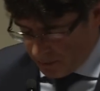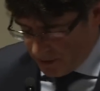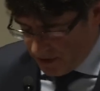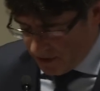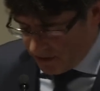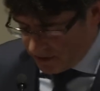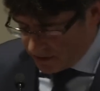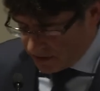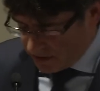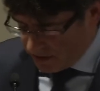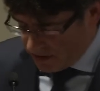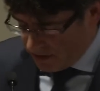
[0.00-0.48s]

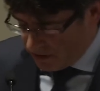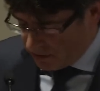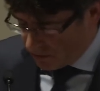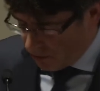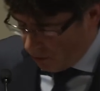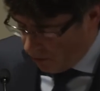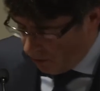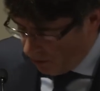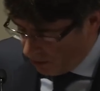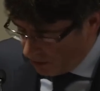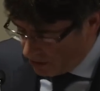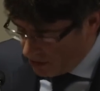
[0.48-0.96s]
appears
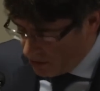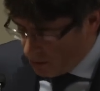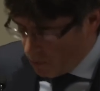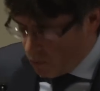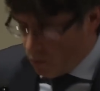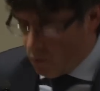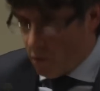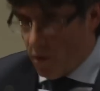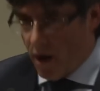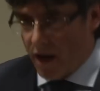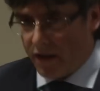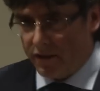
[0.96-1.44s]
in only
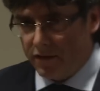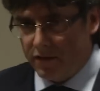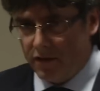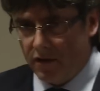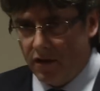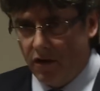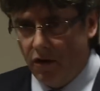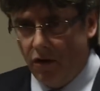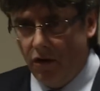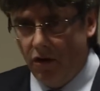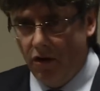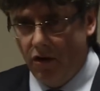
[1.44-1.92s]

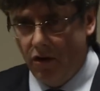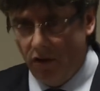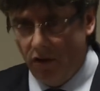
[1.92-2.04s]
one